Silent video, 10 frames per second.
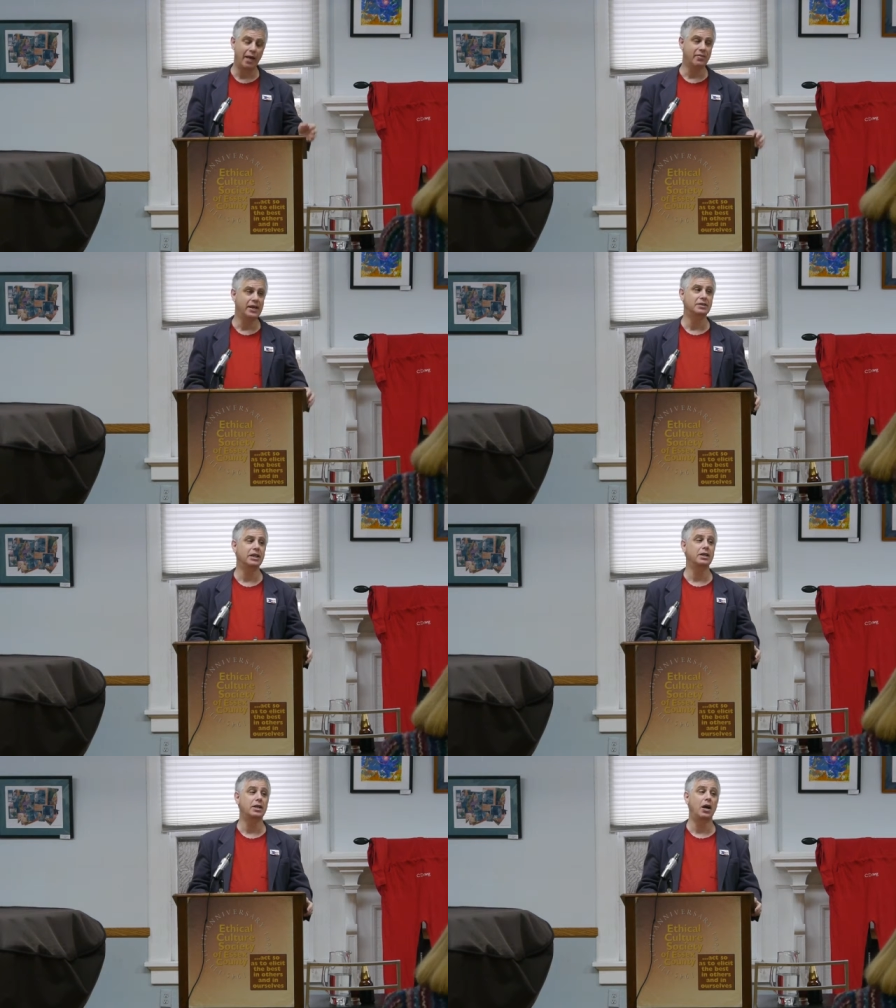Things
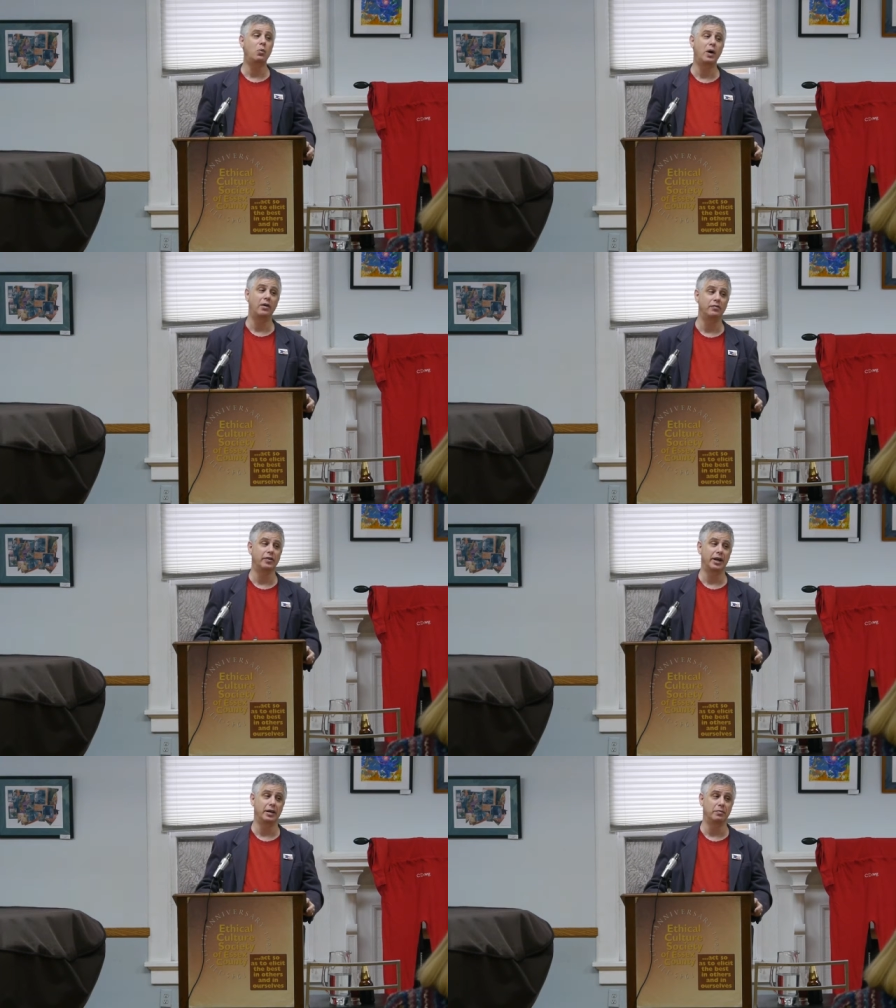didn't go well for
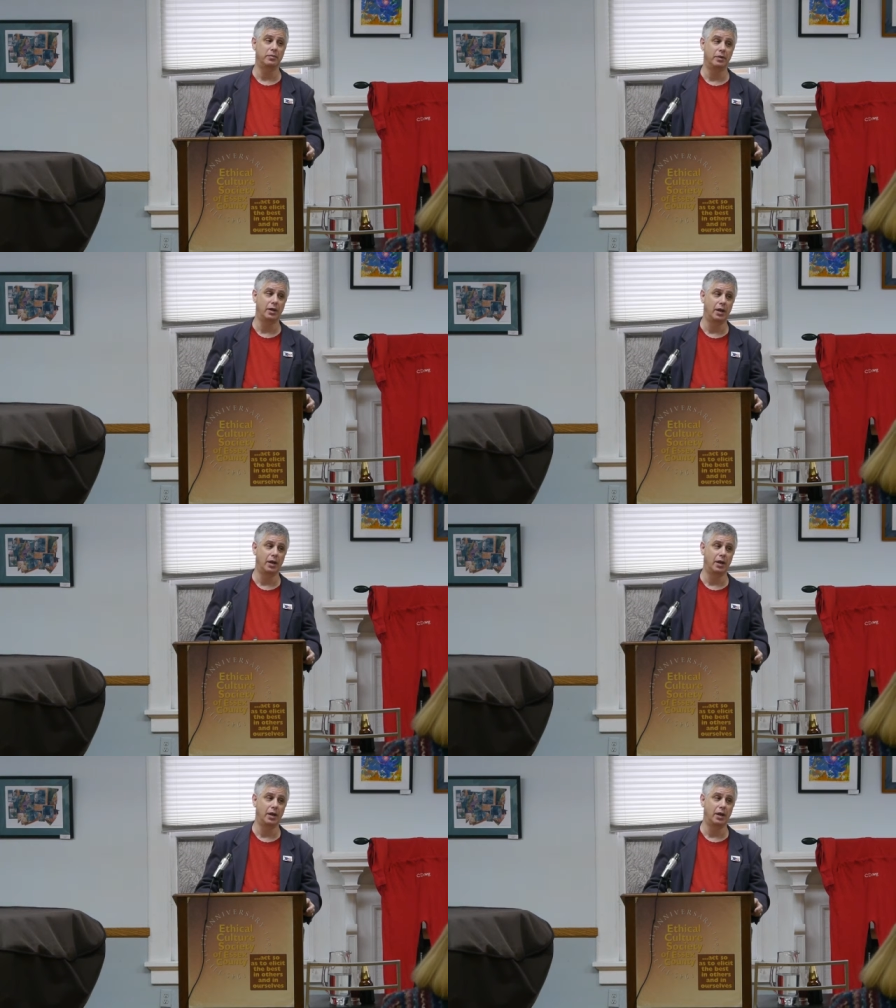him.